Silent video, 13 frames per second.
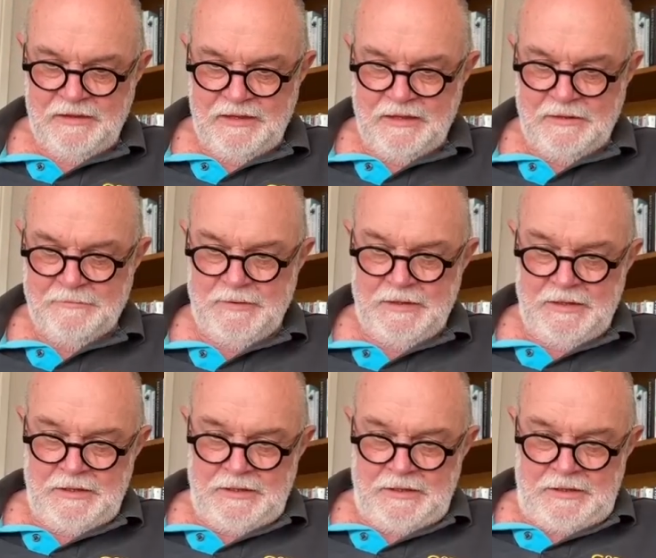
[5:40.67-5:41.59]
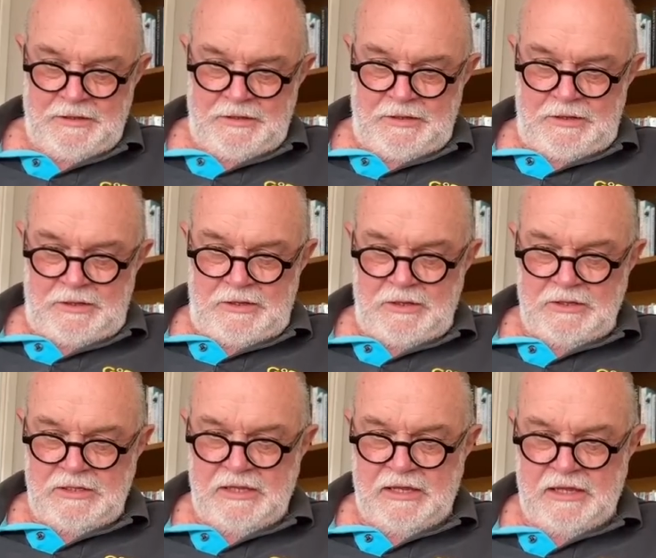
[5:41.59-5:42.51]

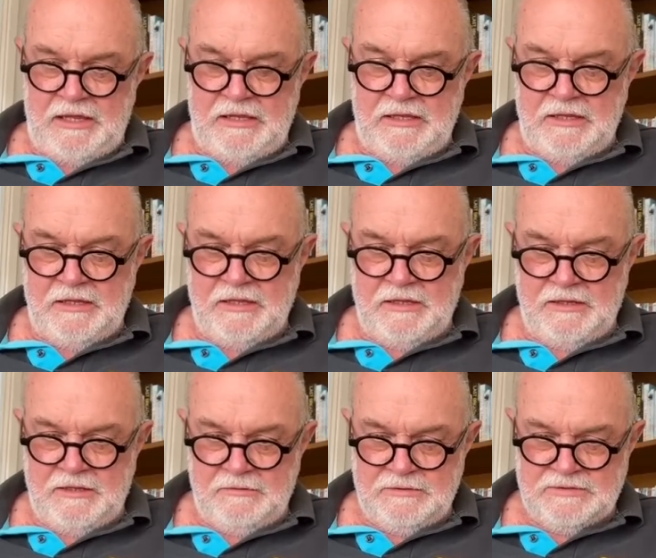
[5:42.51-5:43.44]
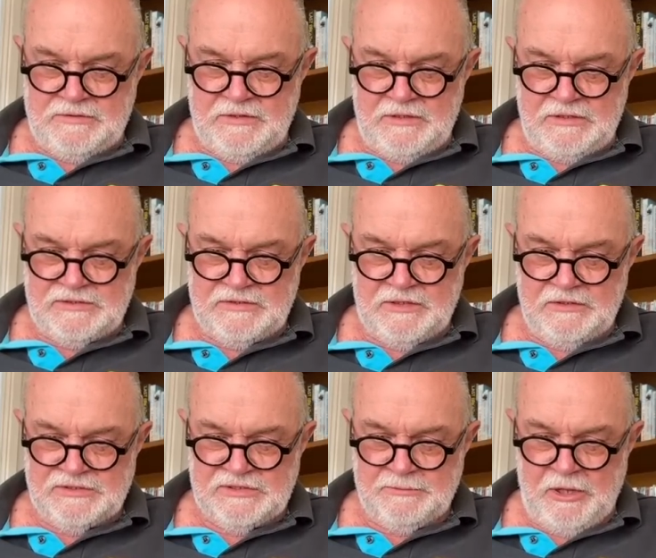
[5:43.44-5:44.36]
Okay, that was
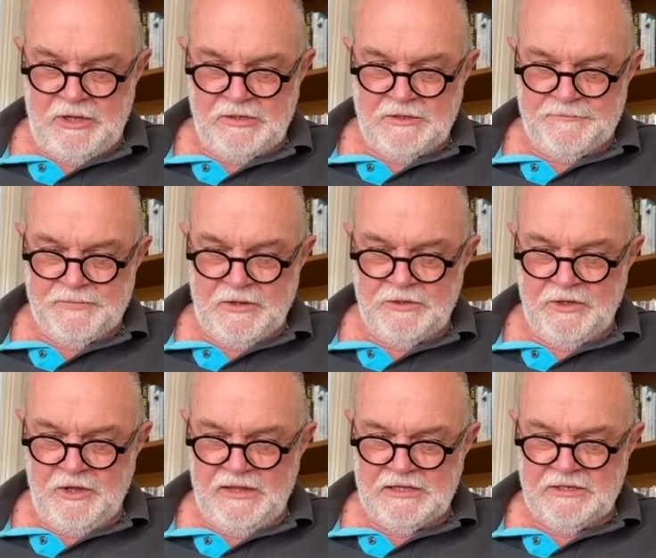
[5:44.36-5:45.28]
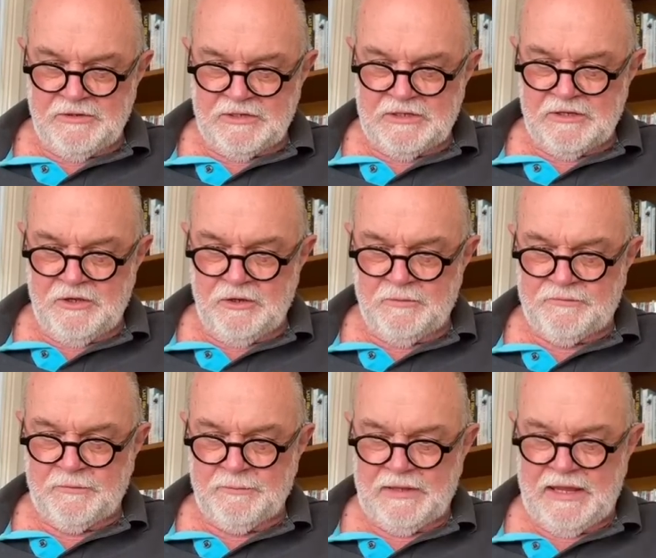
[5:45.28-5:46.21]
so Simona. I know they cannot get
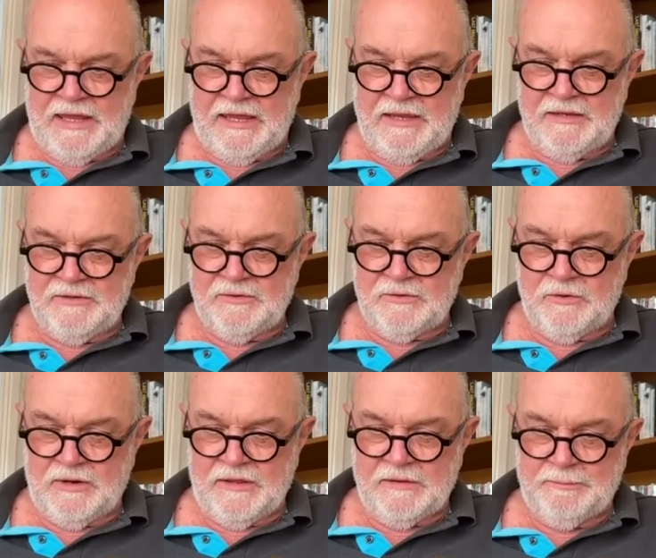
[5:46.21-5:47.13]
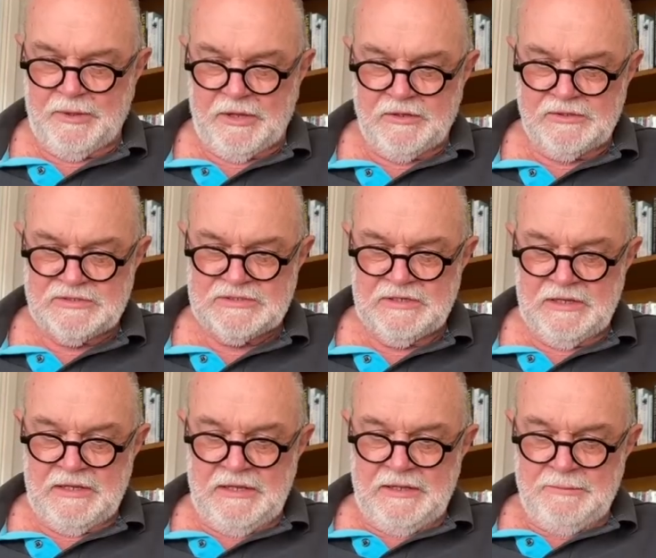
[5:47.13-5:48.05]
help from land or other boats,
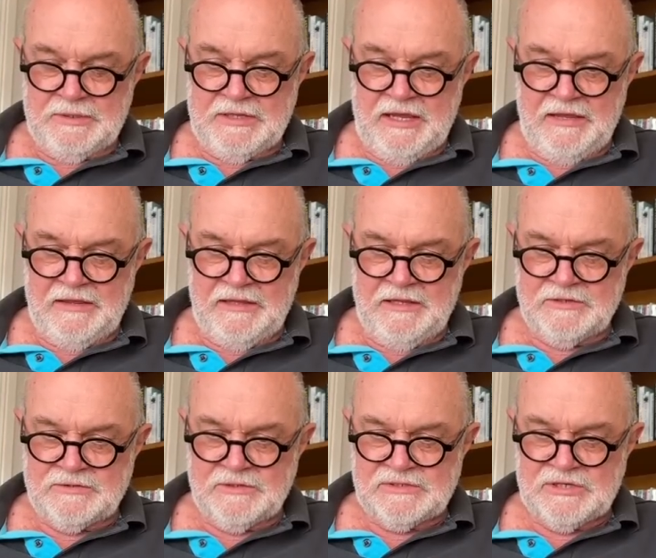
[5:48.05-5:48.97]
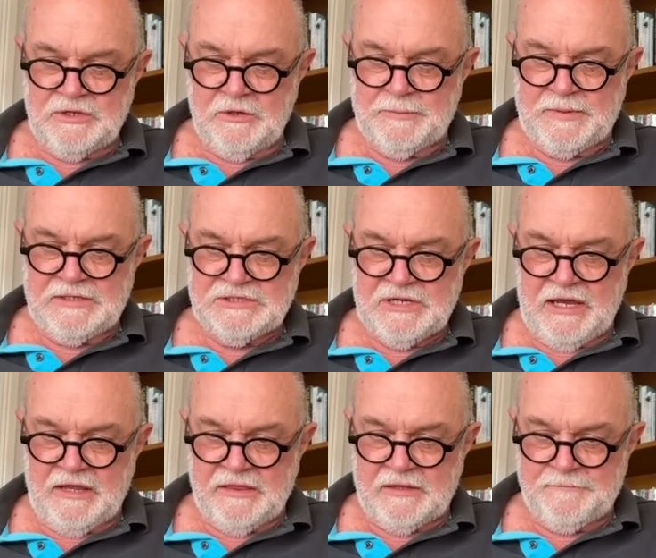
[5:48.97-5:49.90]
but can the entrants help each
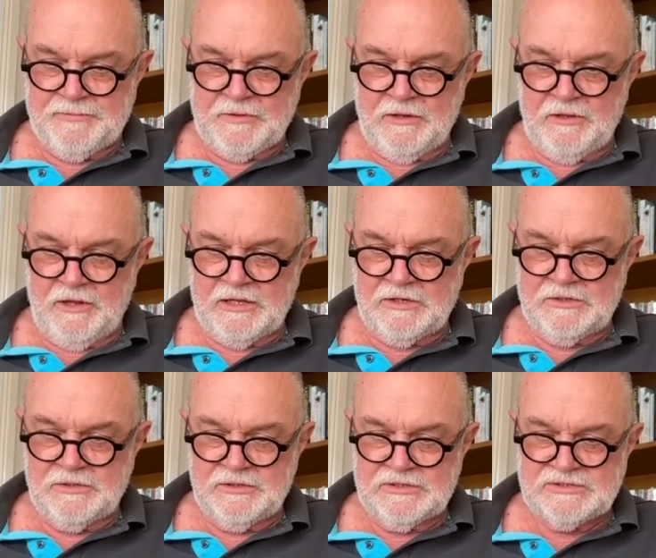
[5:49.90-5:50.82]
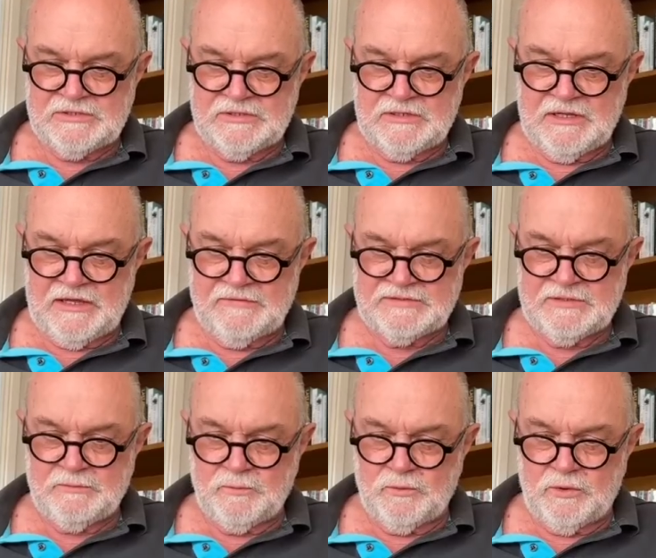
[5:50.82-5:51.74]
other? I like Kirsten gave
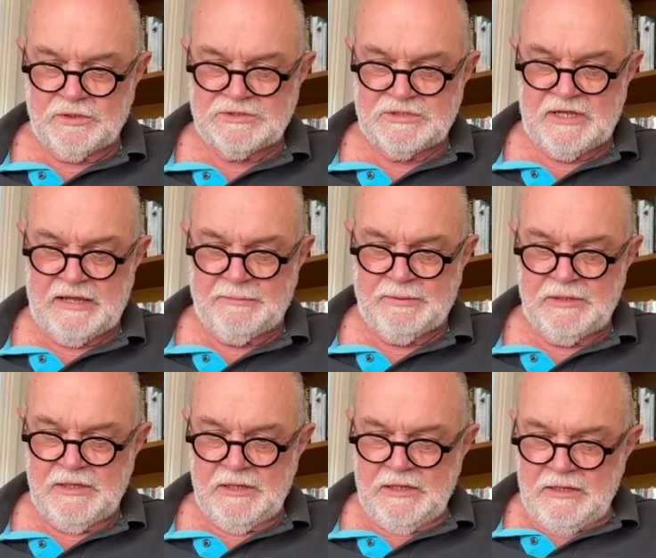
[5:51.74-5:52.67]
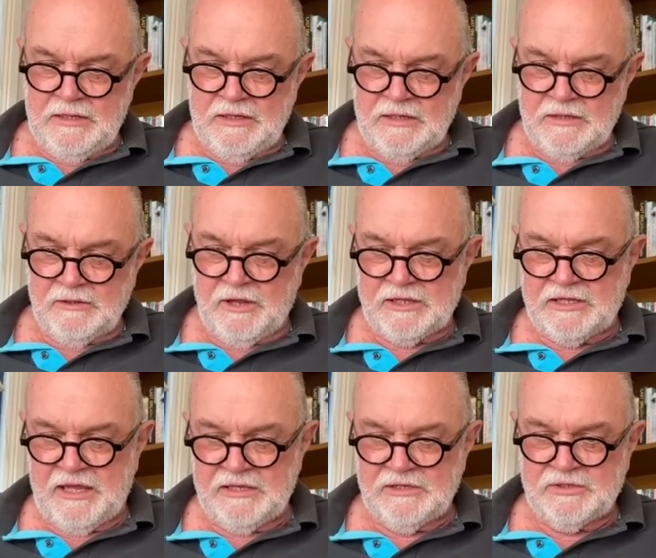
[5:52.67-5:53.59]
some water to Ab.
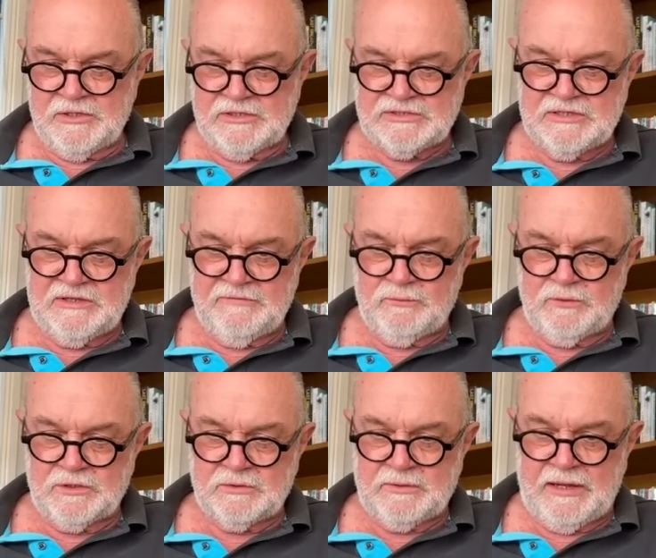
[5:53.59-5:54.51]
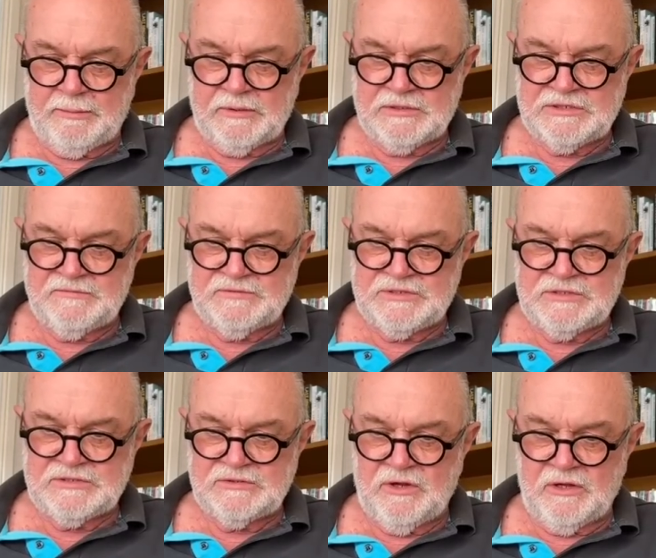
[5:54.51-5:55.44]
Like, can Kirsten give water to Ablish if
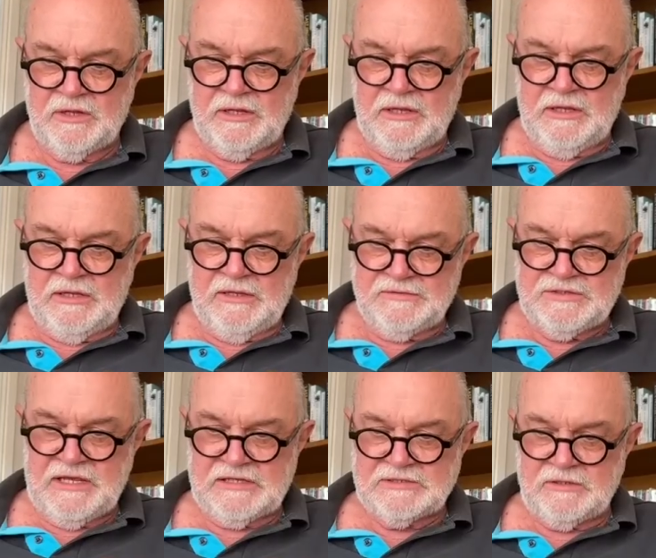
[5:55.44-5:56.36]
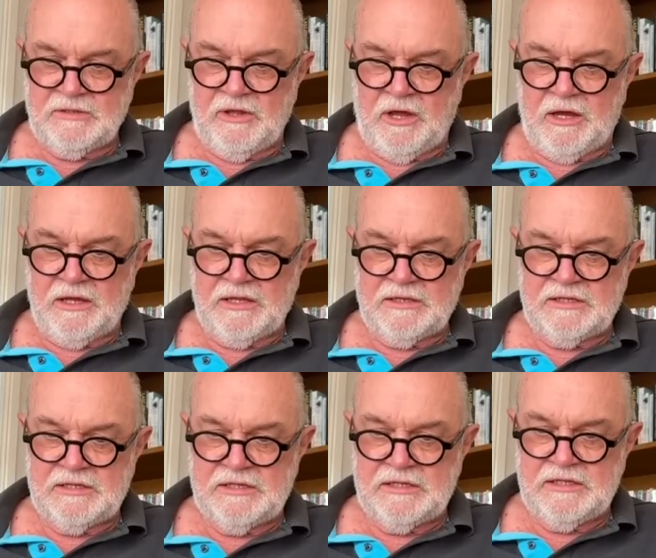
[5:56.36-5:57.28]
she is not, if she has a lot and
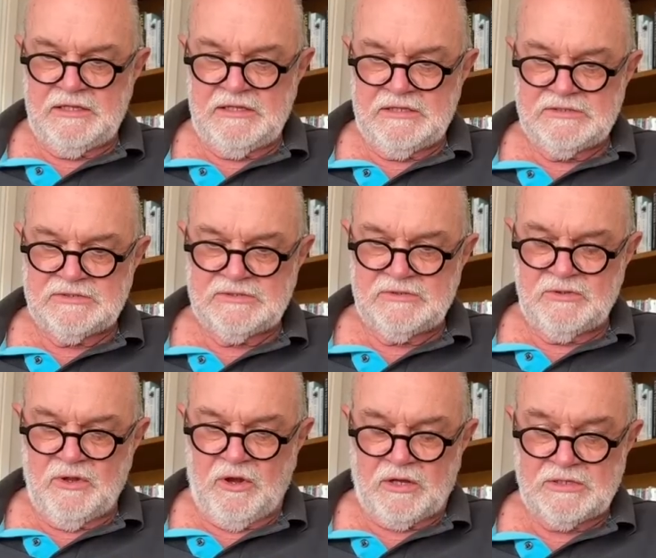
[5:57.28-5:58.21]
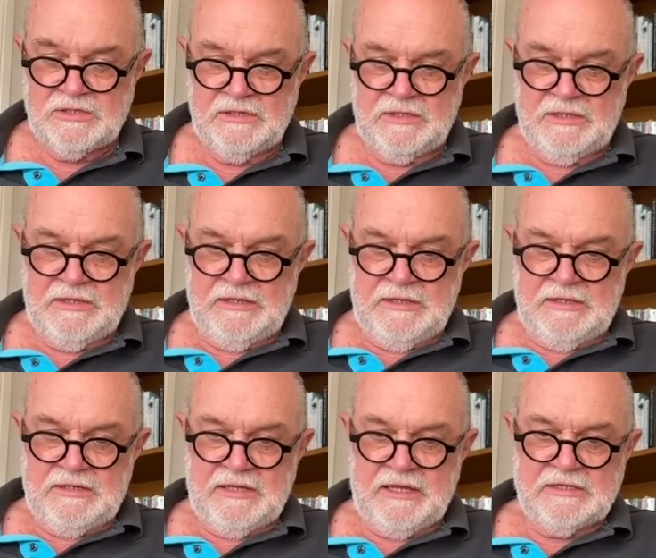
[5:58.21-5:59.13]
he is not?
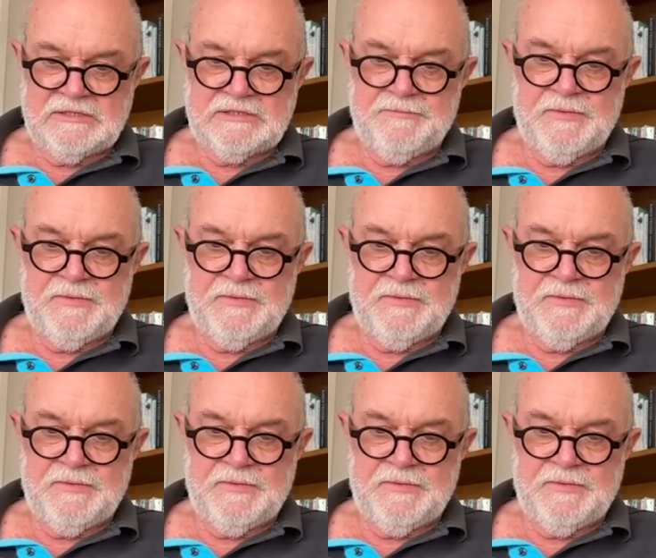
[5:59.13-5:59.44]
Thanks.